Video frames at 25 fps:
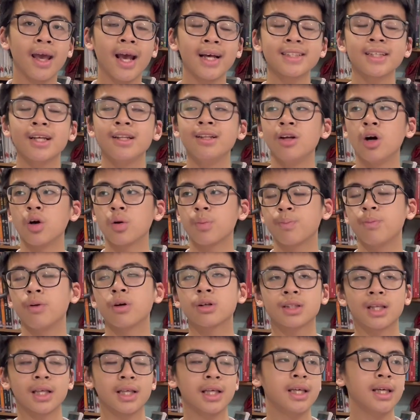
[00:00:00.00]
has a
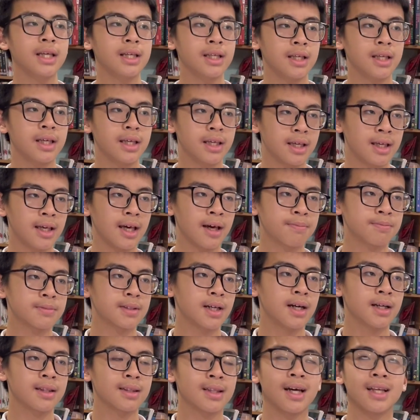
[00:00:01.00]
notebook that he kept
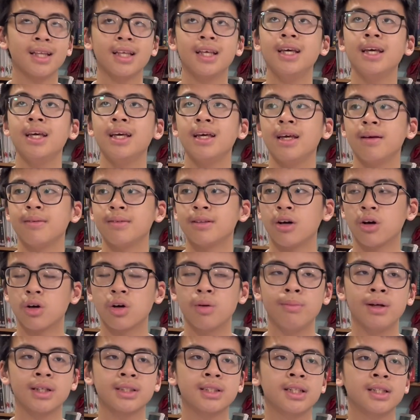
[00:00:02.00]
that he
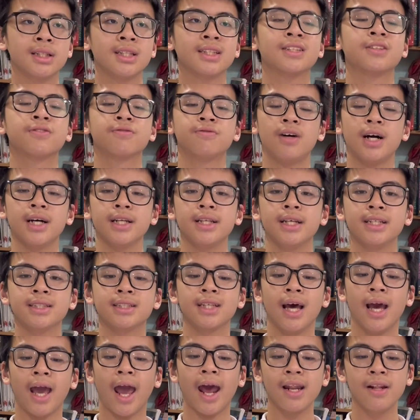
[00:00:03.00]
documented his findings
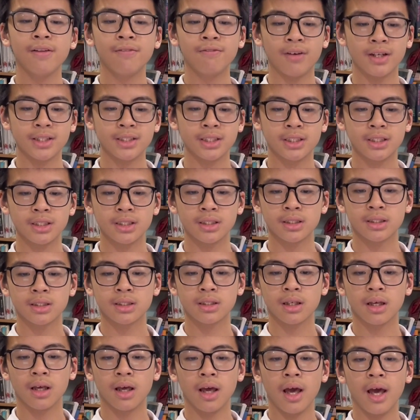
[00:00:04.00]
and inventions.
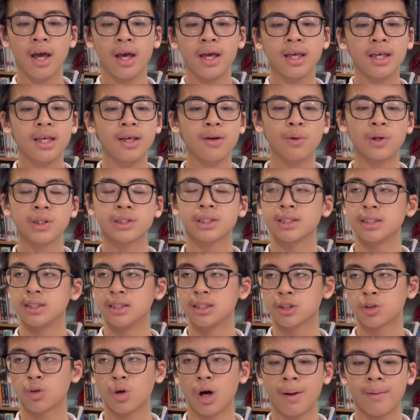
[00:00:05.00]
He was
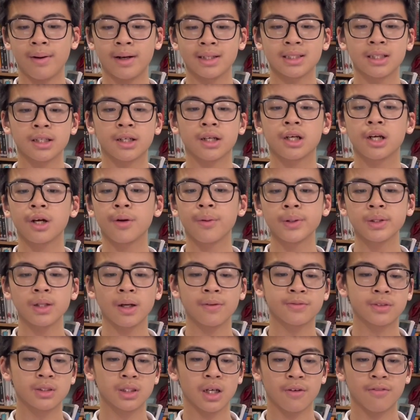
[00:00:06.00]
described as a curious
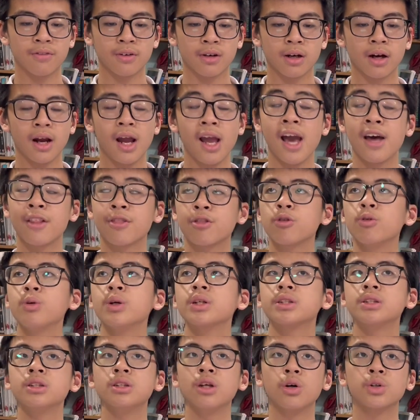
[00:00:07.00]
observer, and through
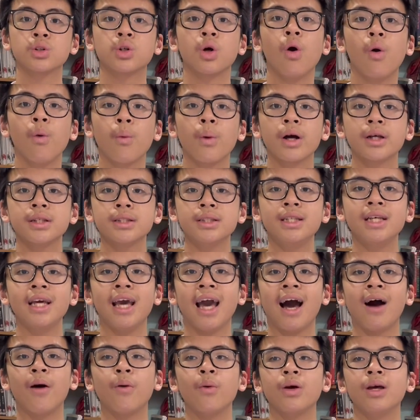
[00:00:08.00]
his notes, we can see
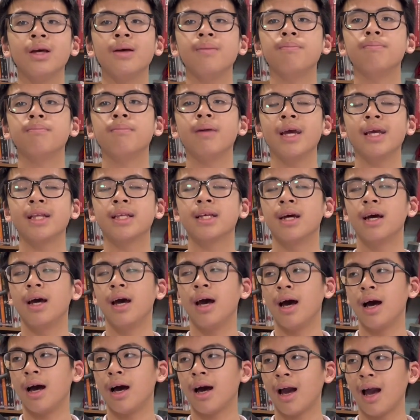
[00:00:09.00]
how he made,
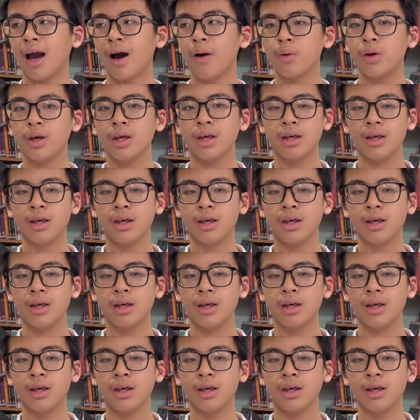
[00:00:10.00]
how